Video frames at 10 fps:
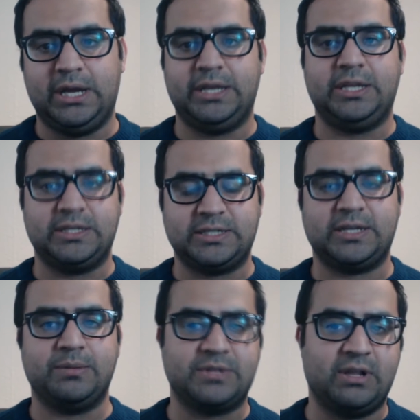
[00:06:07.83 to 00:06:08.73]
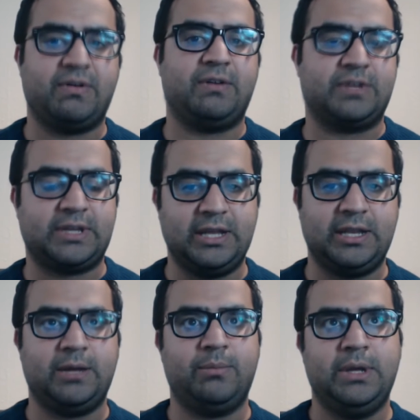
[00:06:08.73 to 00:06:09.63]
and he set himself off to
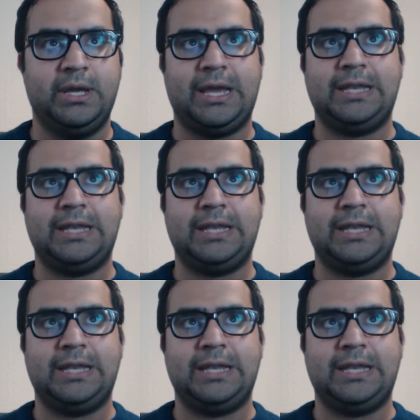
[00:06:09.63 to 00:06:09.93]
kill him,